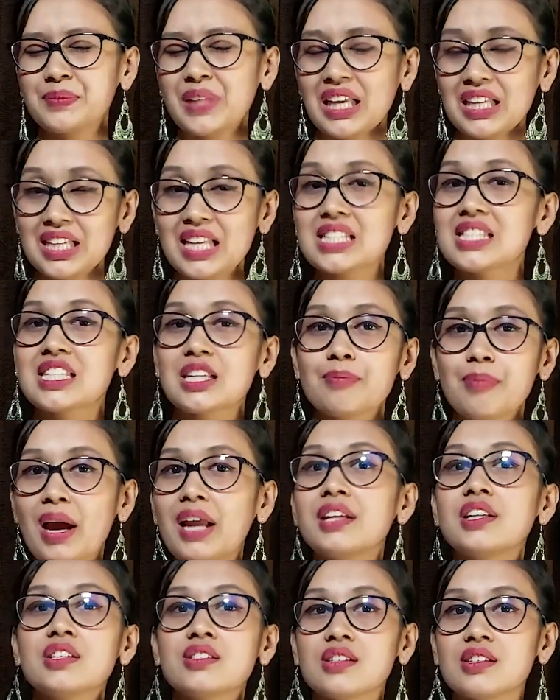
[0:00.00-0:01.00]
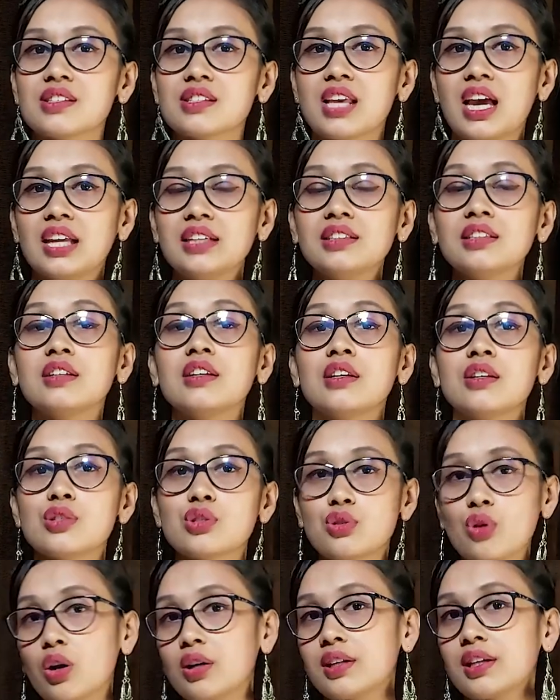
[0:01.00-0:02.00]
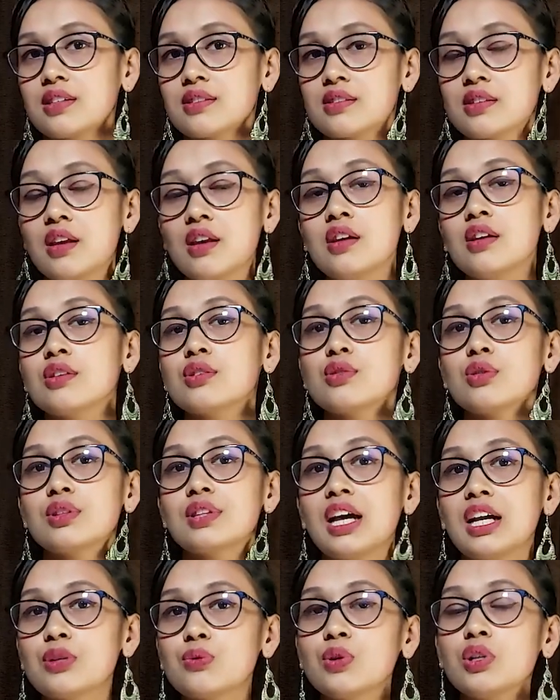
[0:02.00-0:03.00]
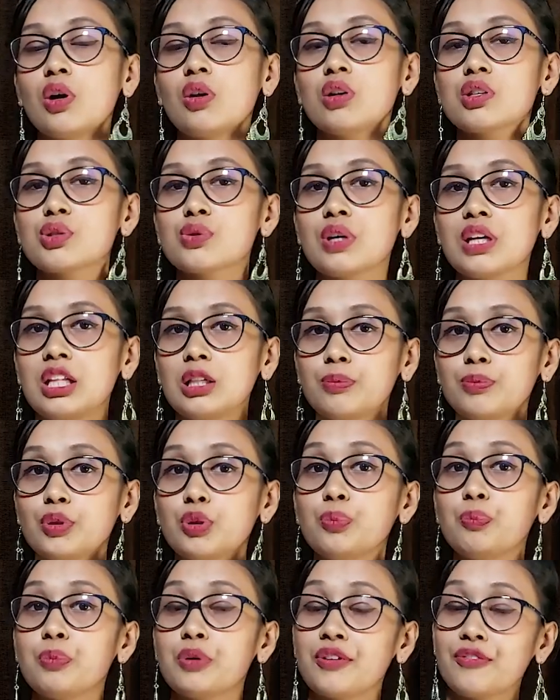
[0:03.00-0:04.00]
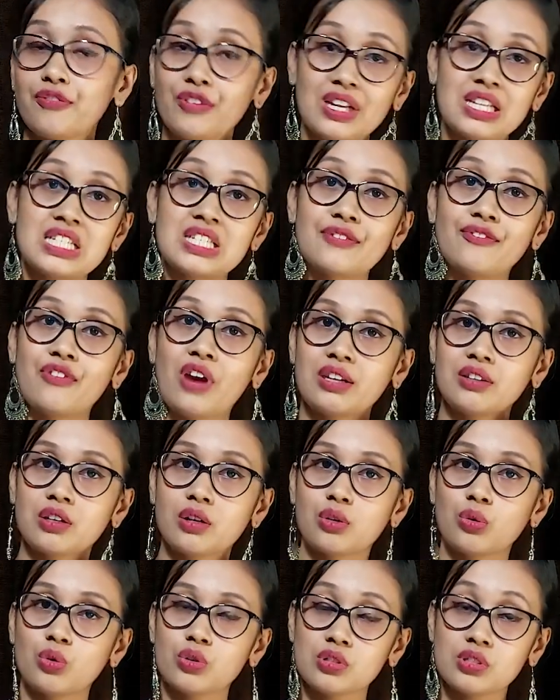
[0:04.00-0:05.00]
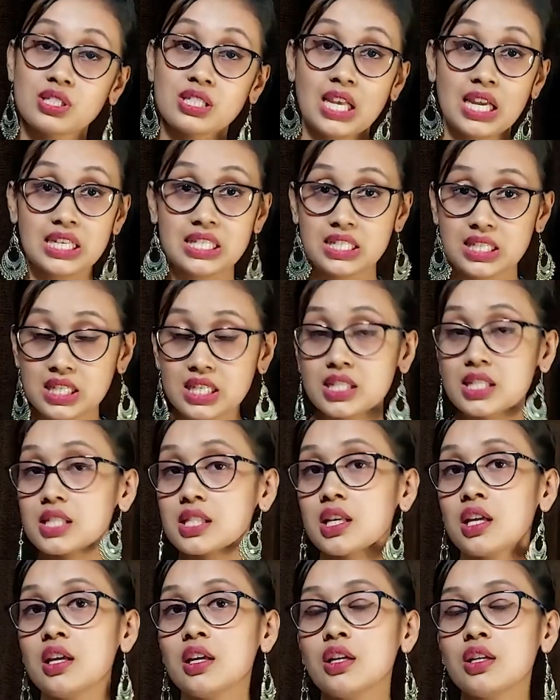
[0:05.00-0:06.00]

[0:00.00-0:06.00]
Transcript: elastic bandages and stockings. So that will also help you prevent varicositis.